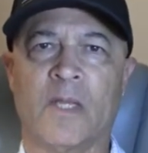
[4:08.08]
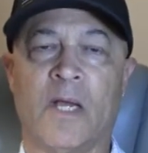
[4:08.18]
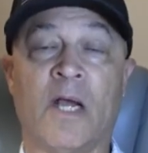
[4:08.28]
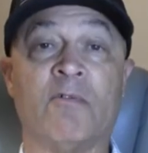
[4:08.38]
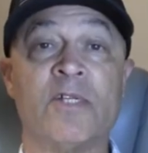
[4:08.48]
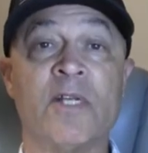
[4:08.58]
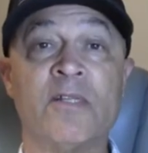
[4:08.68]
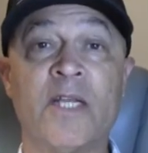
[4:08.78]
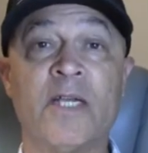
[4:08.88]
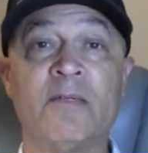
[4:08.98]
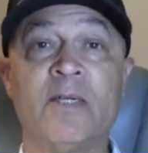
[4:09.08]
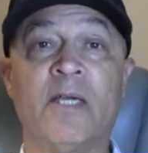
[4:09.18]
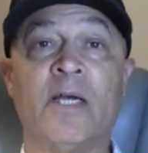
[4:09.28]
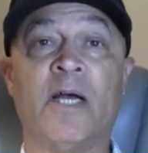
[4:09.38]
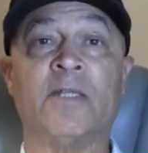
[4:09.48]
I resent that.
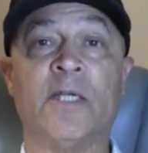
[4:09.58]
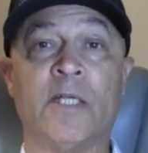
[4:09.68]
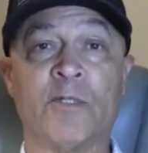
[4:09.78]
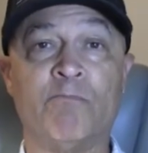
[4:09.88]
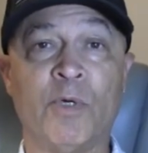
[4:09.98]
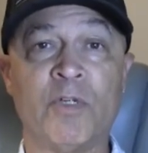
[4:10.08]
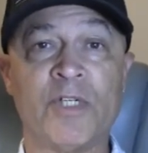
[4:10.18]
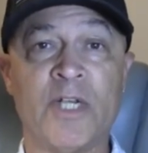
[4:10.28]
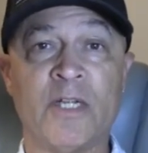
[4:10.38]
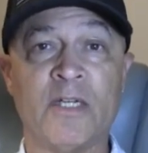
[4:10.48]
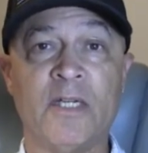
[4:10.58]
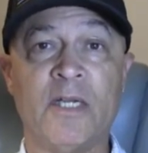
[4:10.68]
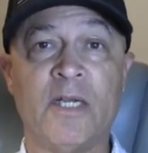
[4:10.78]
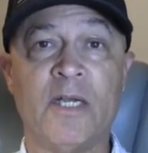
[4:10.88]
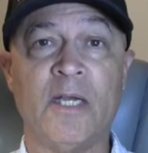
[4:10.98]
I think it's bullshit
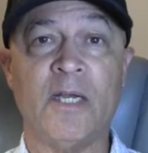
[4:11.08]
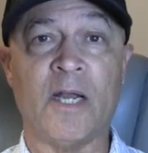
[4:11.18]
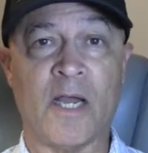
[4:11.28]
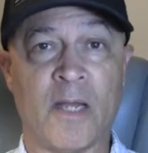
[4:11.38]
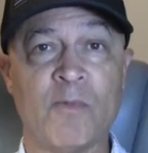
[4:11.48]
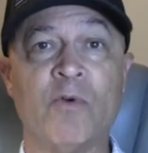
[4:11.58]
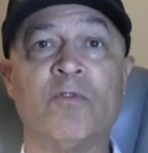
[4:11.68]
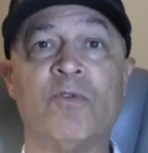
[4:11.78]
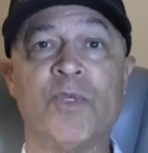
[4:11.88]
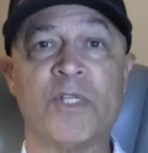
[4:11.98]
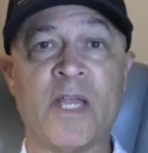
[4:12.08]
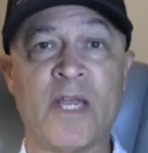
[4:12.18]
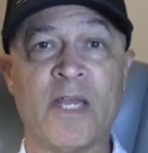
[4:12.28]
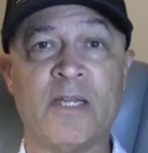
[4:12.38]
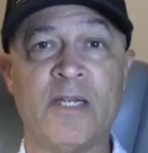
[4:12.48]
and I am going to
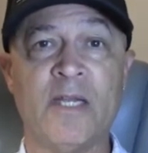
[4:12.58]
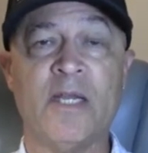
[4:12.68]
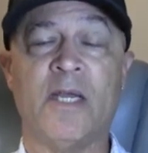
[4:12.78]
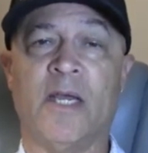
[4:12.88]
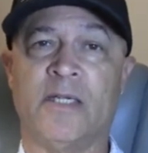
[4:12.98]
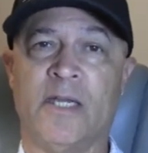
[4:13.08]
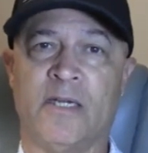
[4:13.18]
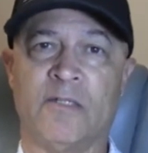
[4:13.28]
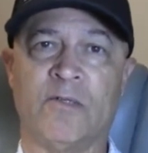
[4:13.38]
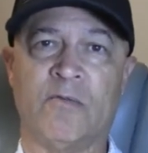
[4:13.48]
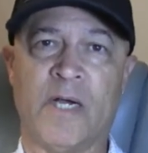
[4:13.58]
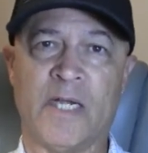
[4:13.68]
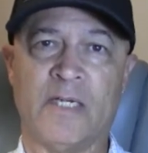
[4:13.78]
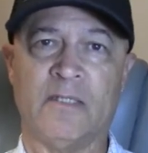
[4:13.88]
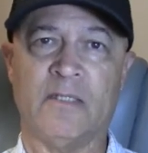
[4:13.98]
stand and get in the
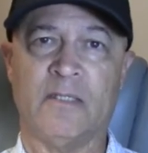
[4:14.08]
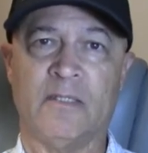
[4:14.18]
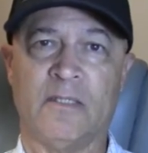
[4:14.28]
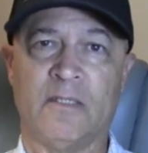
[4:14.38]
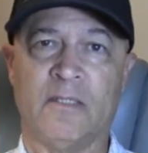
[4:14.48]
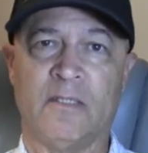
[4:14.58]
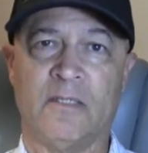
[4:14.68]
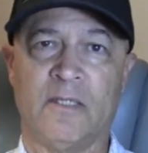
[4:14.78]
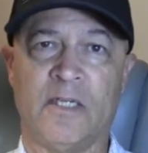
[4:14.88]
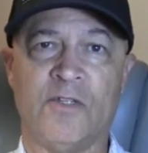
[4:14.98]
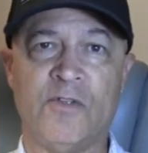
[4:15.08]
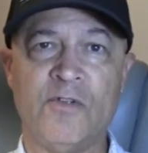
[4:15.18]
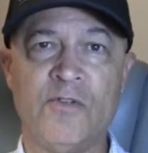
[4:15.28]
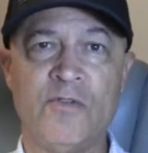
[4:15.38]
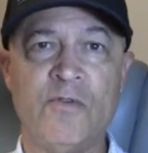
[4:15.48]
way. And
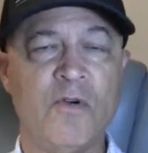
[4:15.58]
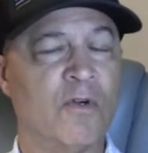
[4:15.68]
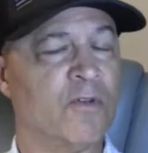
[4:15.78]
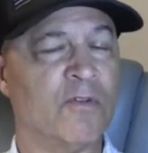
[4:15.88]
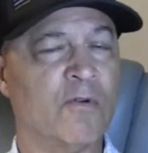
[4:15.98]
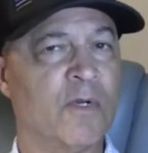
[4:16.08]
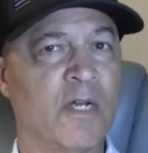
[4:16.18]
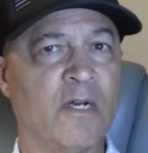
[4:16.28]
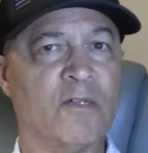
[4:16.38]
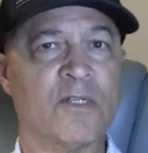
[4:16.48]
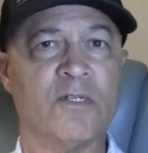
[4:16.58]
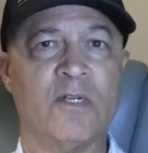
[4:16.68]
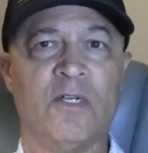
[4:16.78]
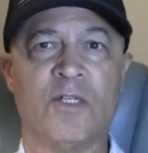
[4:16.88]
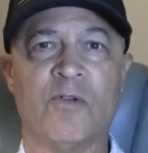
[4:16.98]
you or no one else
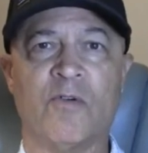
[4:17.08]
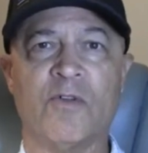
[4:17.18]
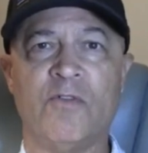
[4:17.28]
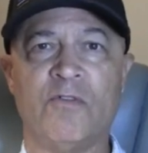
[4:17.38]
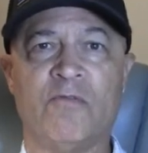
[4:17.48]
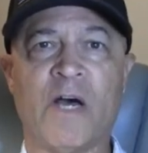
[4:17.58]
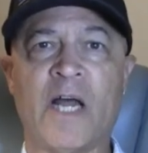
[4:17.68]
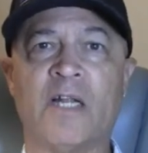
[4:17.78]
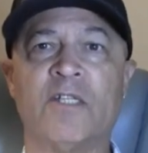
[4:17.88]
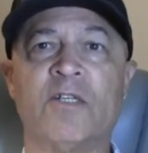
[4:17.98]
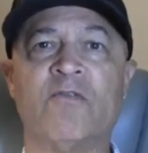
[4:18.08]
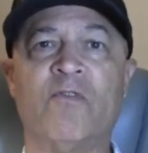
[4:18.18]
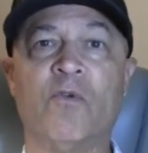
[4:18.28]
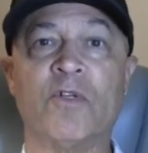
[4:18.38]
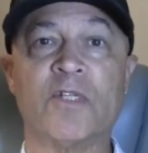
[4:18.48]
is going to use violence and
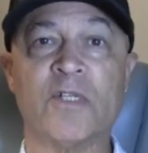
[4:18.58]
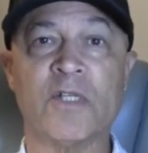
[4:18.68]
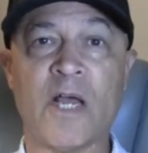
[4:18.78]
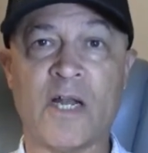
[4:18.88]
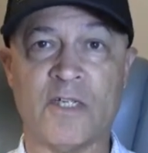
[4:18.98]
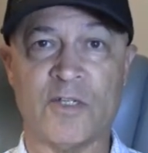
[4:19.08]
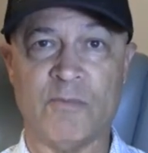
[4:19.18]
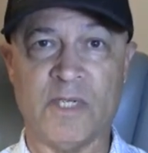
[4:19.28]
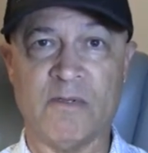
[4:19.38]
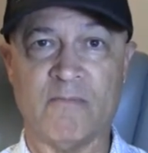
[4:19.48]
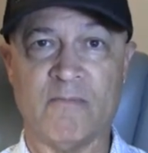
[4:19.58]
force to silence me.